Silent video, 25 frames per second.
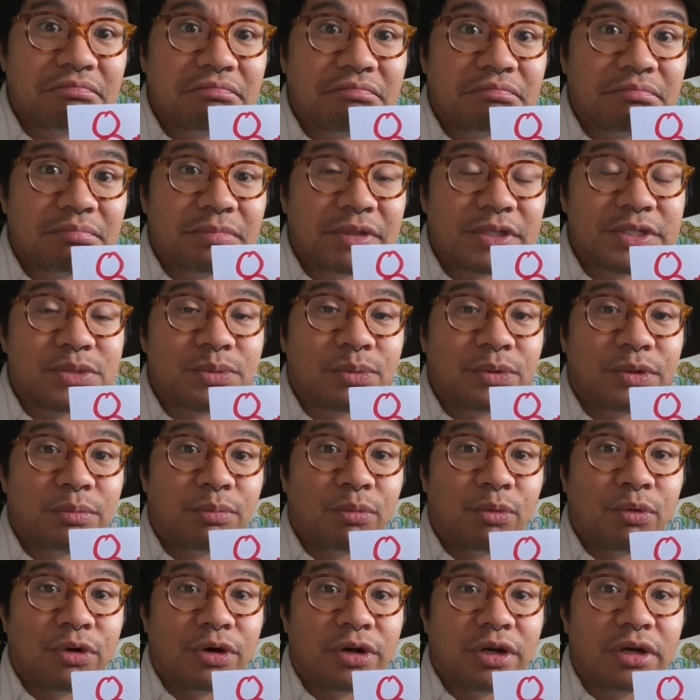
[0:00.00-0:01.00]
plus 1
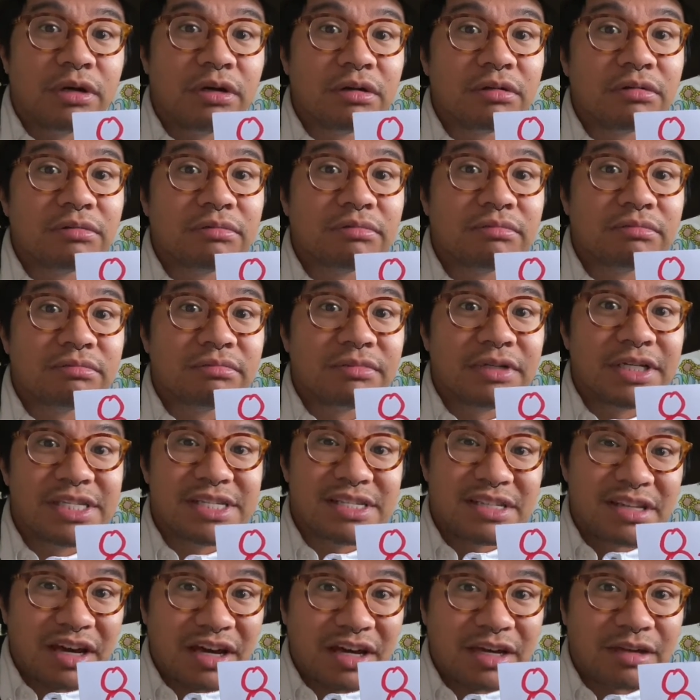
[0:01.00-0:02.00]
more is
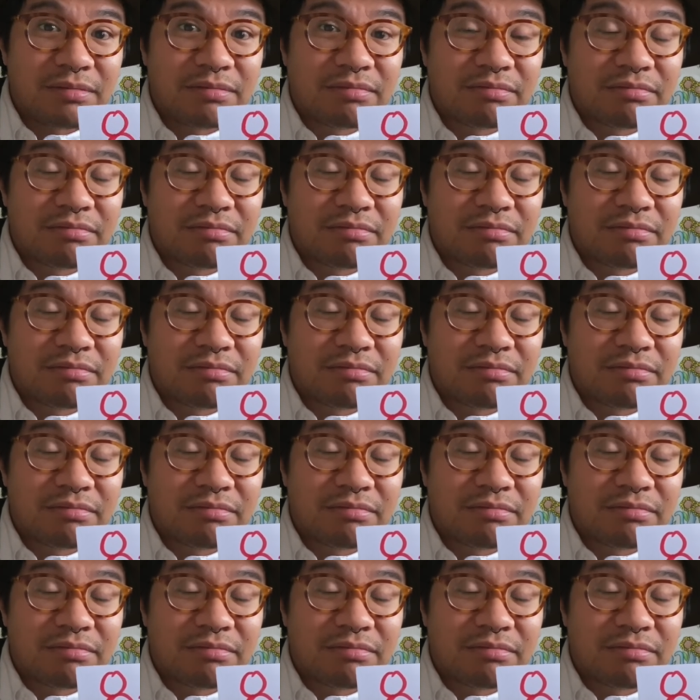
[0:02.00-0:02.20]
9.